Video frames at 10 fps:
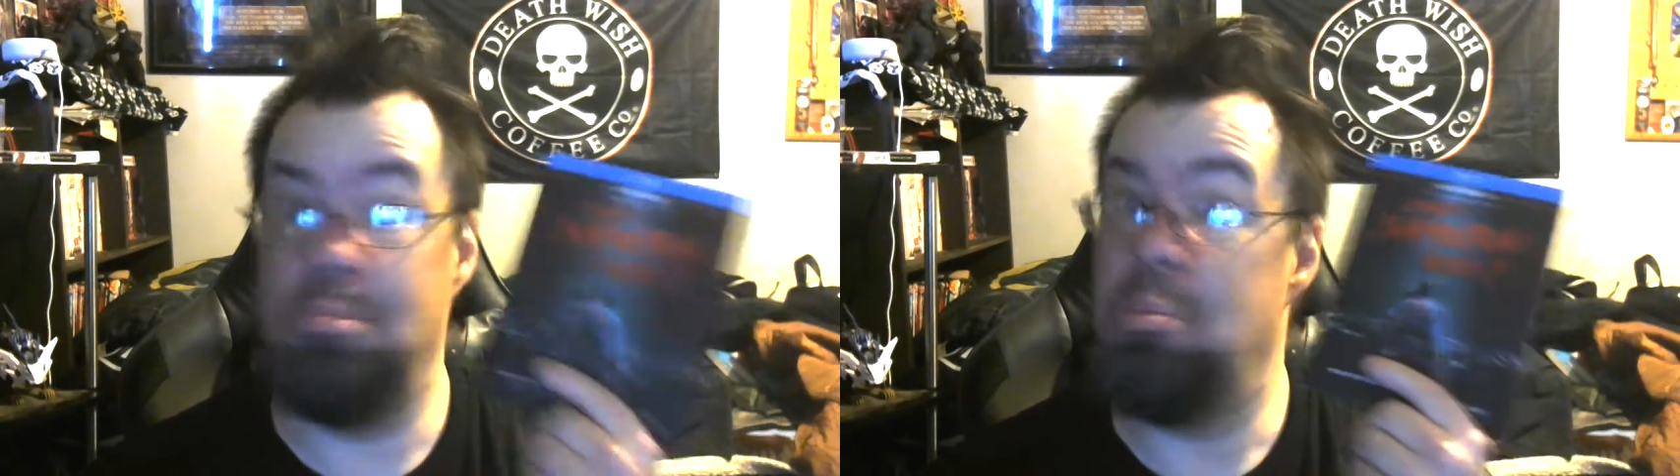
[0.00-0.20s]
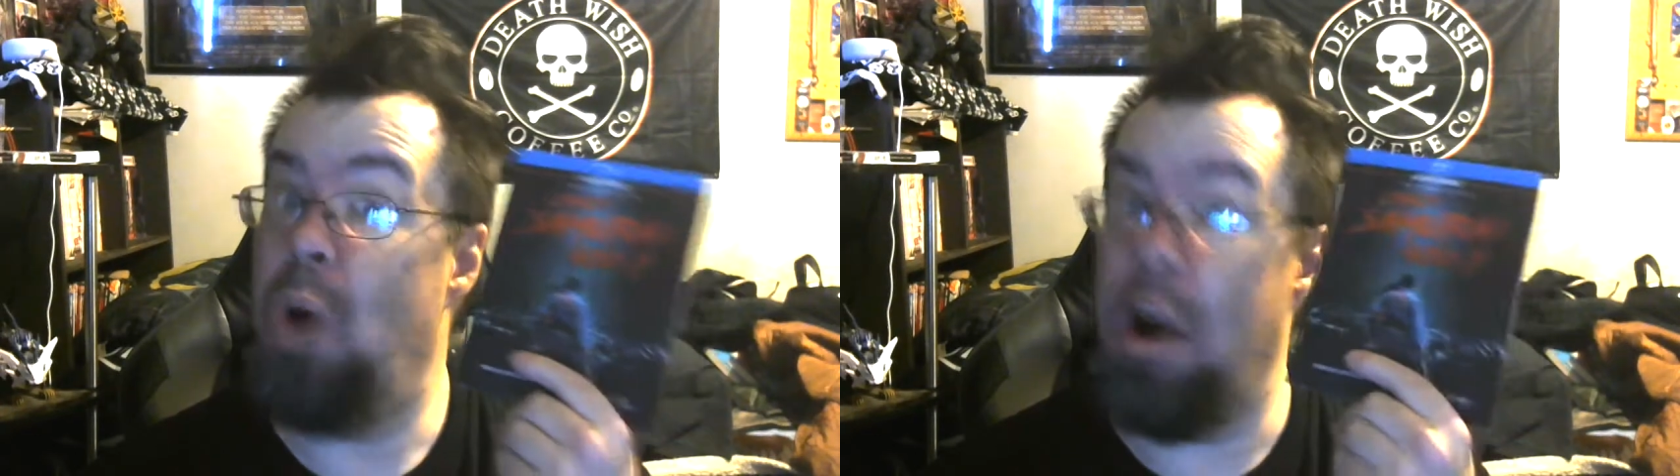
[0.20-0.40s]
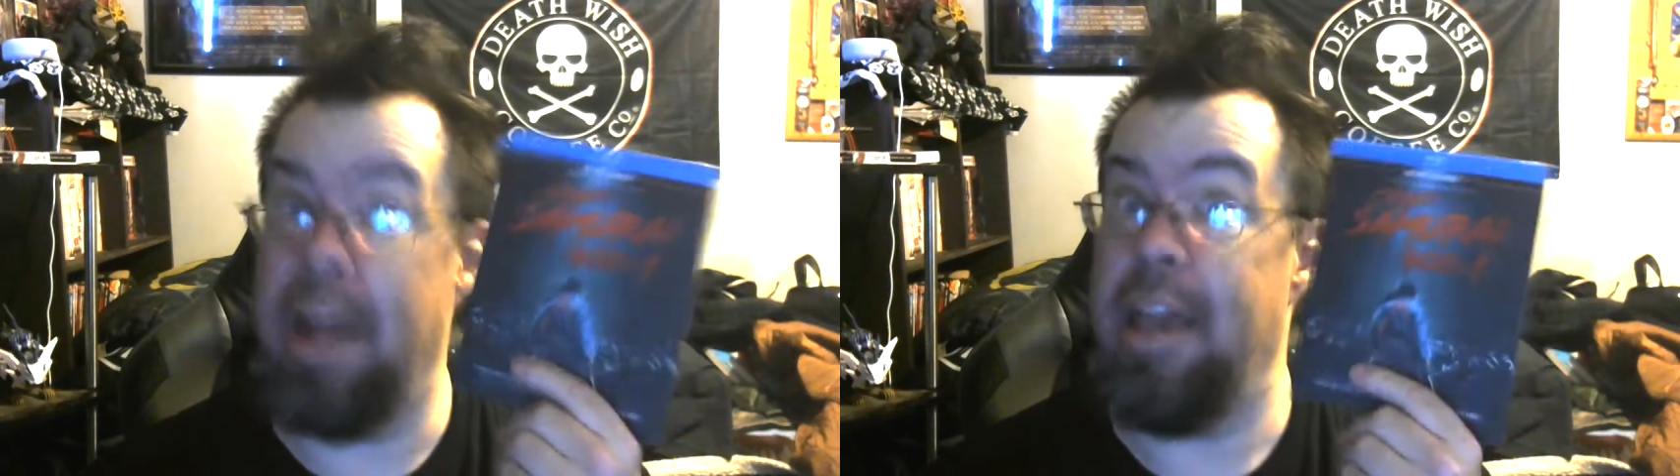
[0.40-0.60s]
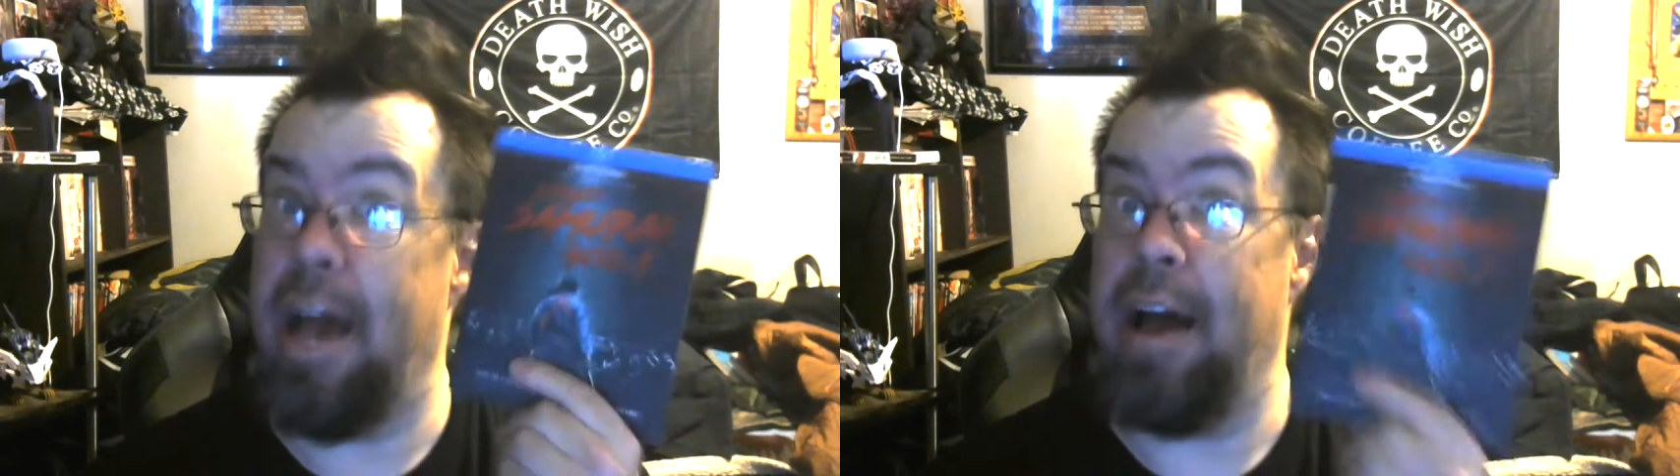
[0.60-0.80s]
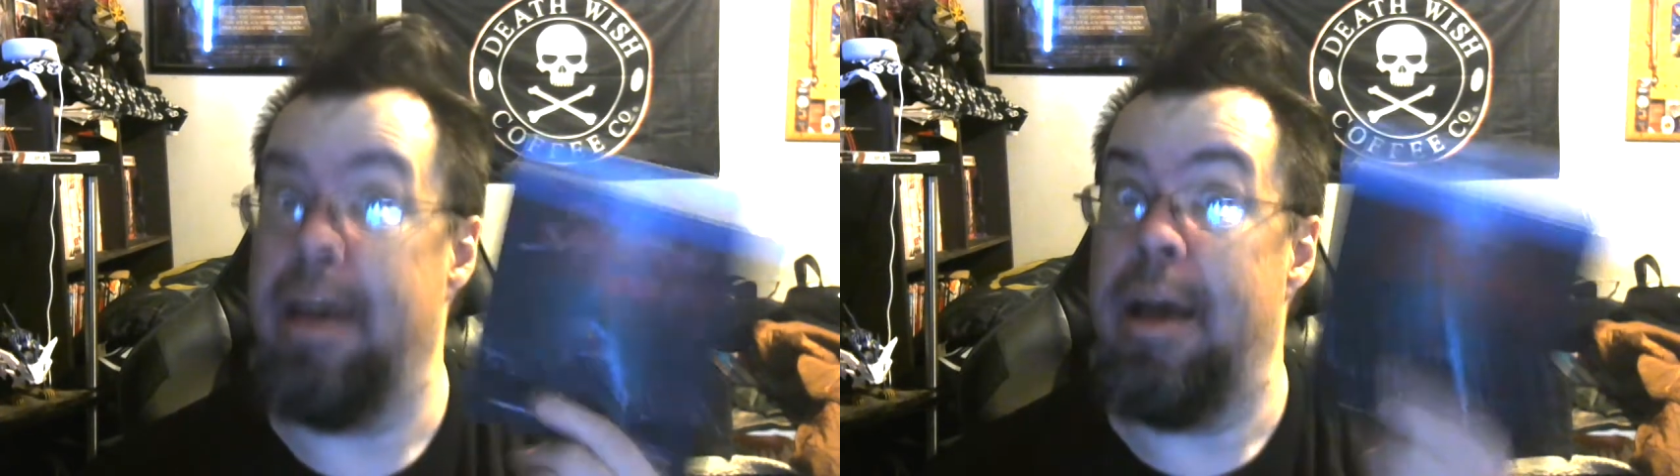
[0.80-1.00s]
Okay,
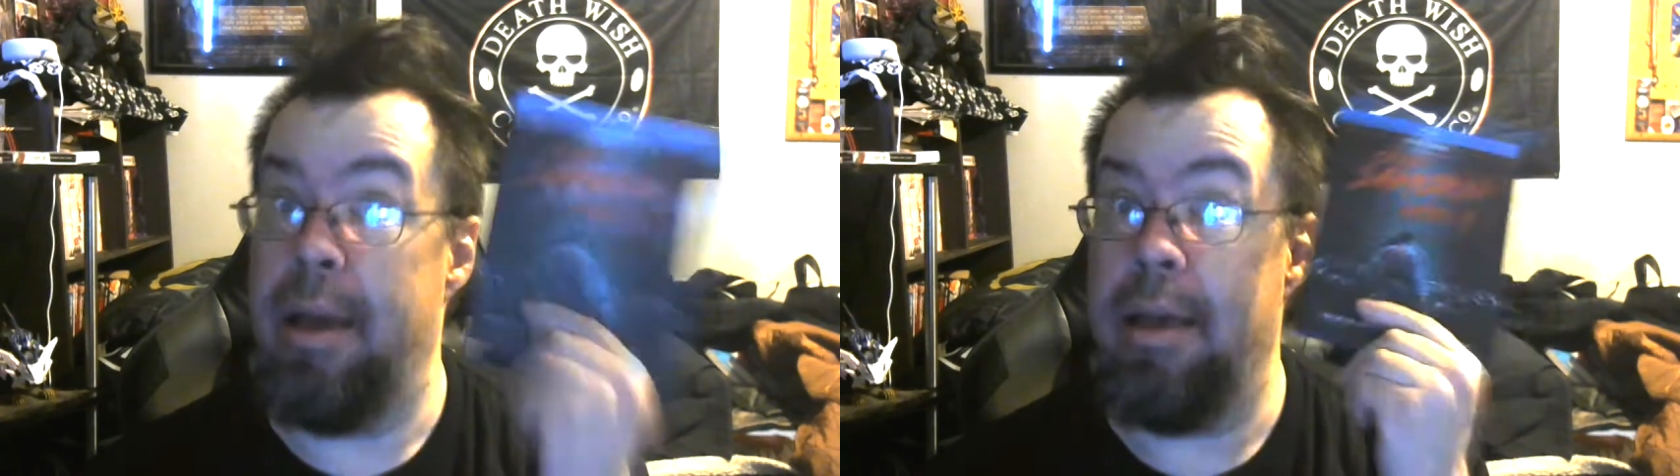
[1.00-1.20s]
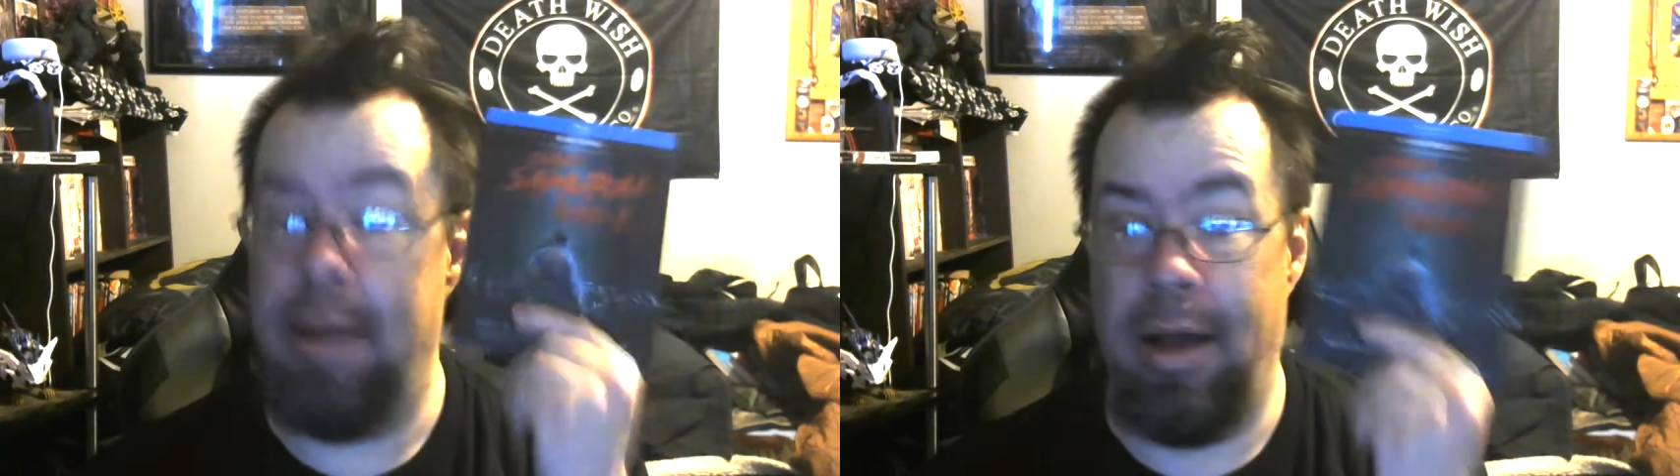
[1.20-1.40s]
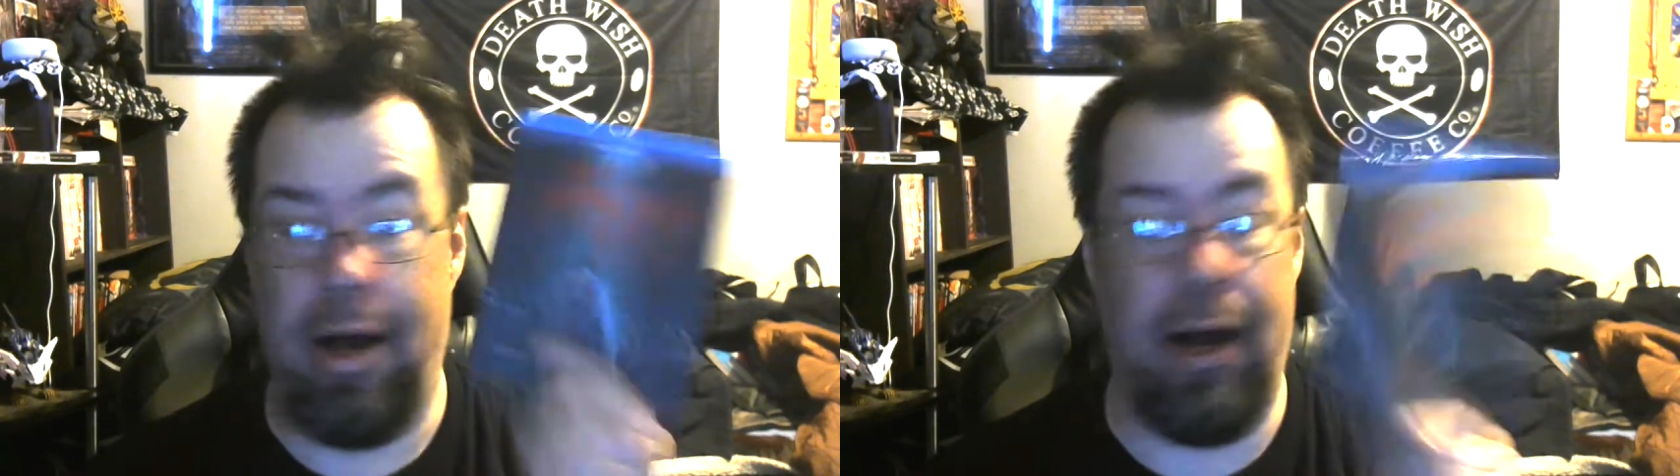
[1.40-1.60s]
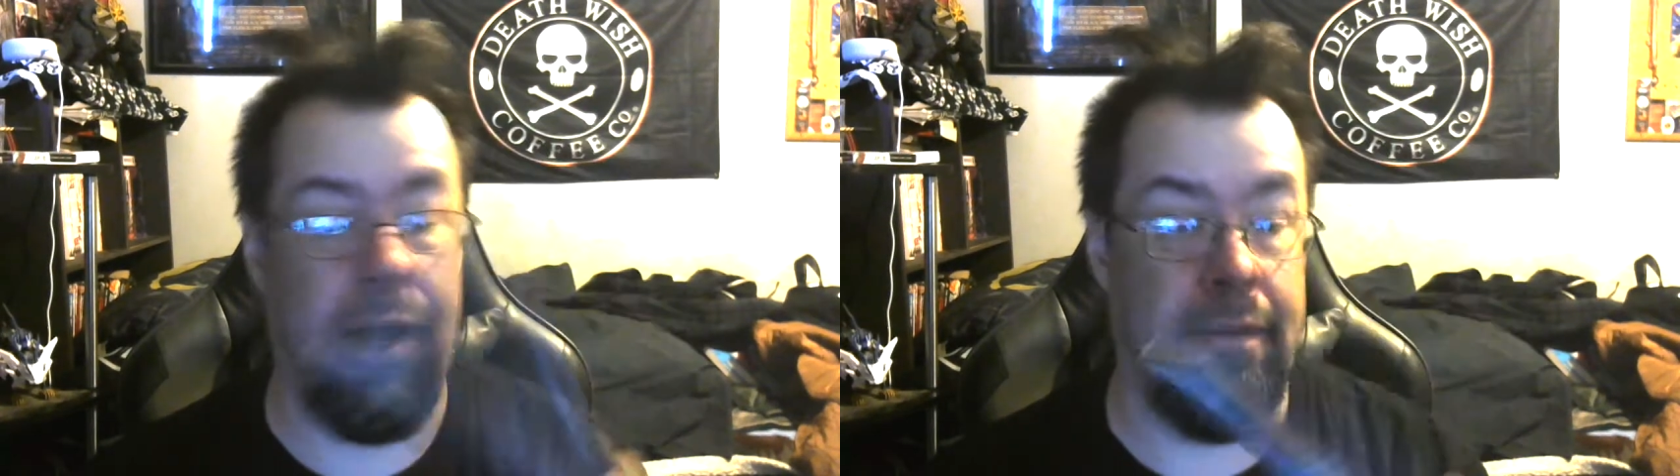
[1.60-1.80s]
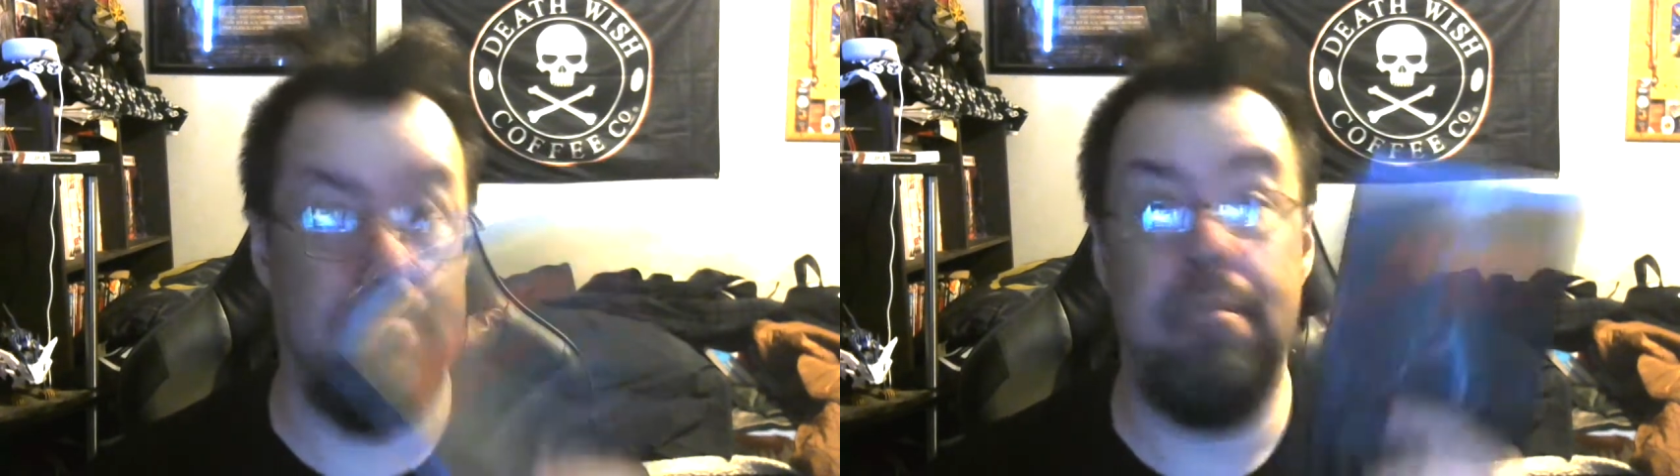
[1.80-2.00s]
yeah.
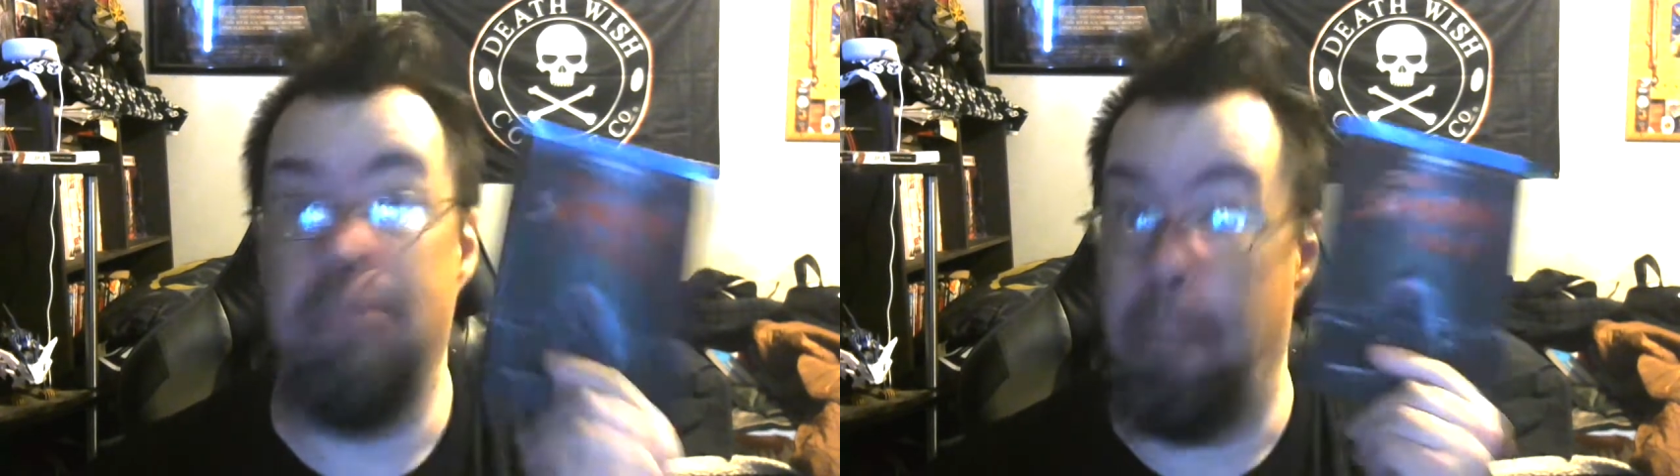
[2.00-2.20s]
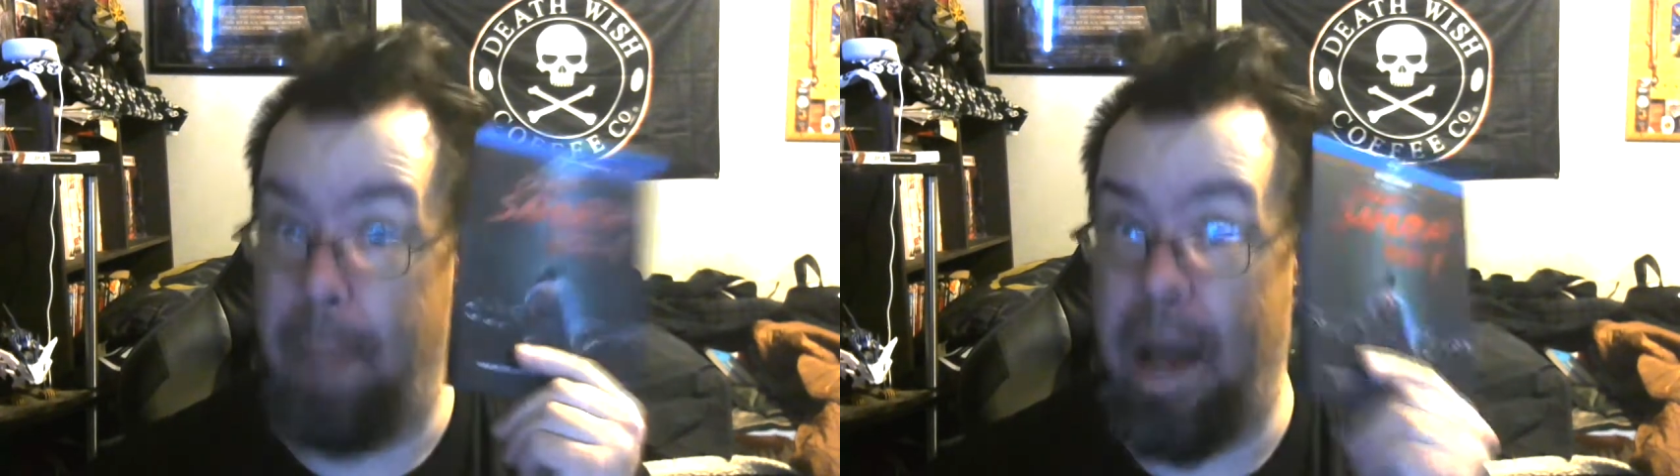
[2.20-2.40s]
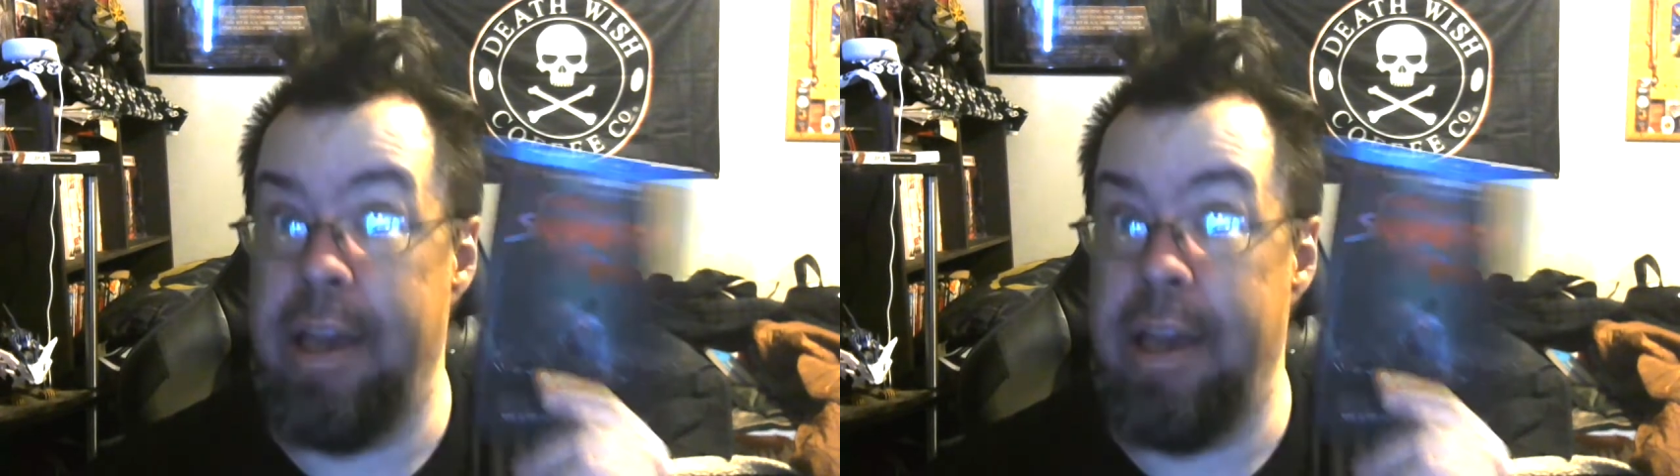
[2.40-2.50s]
My